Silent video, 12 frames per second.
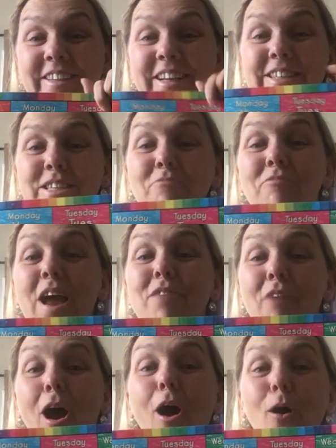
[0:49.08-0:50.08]
It's a
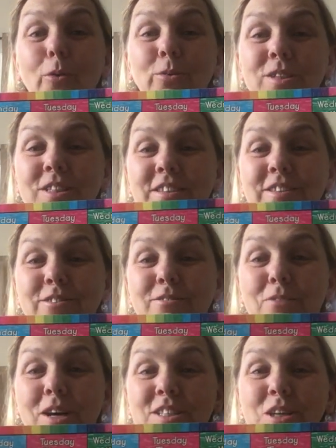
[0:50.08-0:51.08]
red rose.
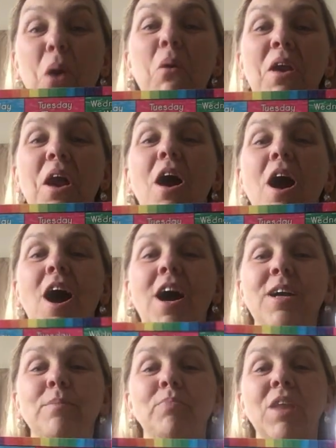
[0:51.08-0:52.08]
What's going
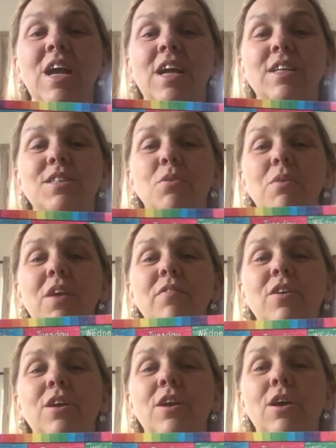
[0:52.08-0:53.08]
on? So we
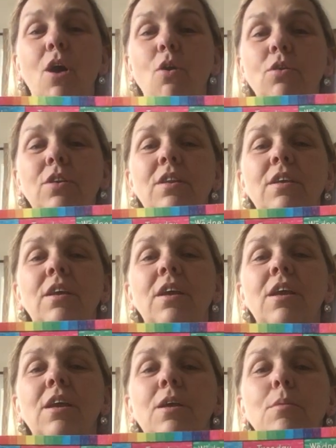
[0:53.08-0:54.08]
have gold,
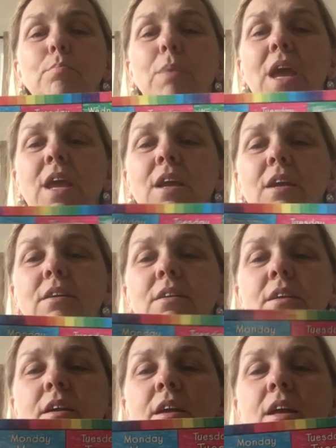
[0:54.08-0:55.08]
pink,
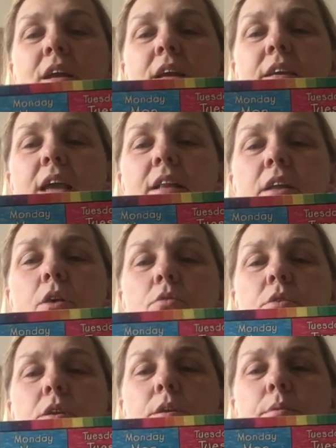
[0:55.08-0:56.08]

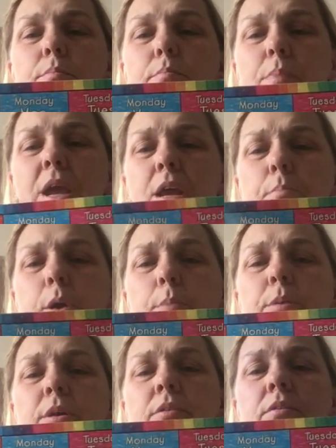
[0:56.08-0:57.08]
yellow, pink and
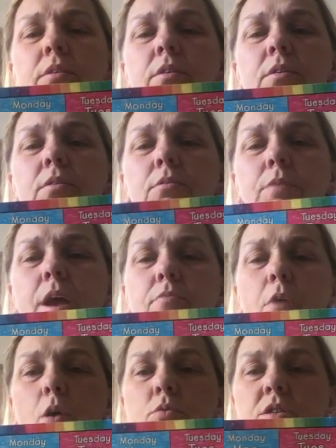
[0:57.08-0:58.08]
purple, red
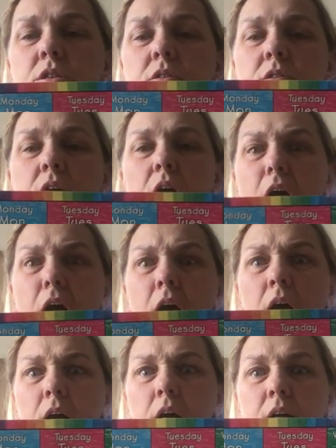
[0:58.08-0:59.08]
rose.
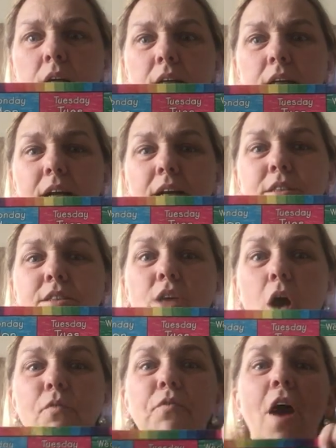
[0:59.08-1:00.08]

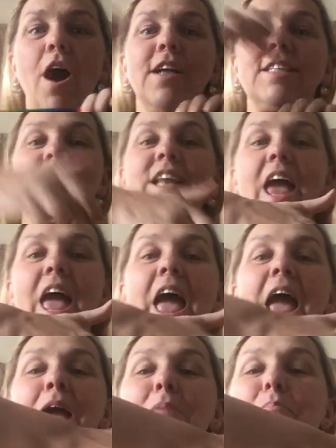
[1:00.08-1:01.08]
So far, it's an
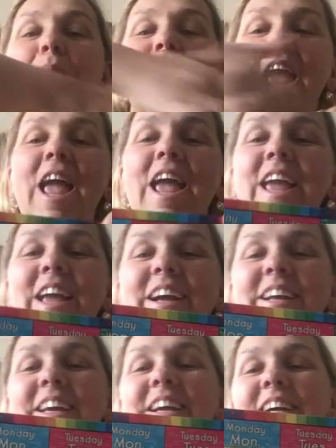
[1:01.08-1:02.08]
A, B,
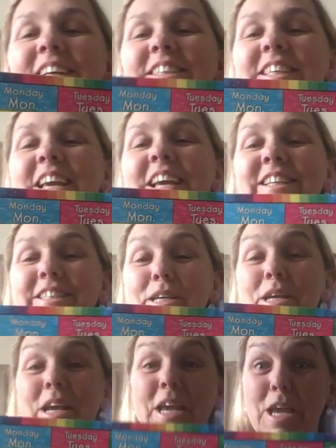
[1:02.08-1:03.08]
C,
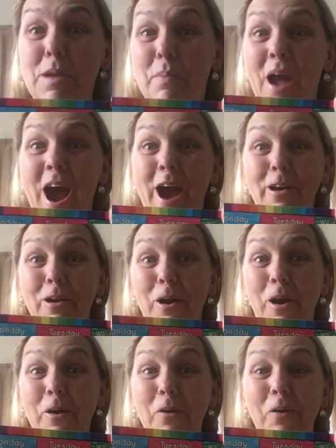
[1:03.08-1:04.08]
D, E pattern.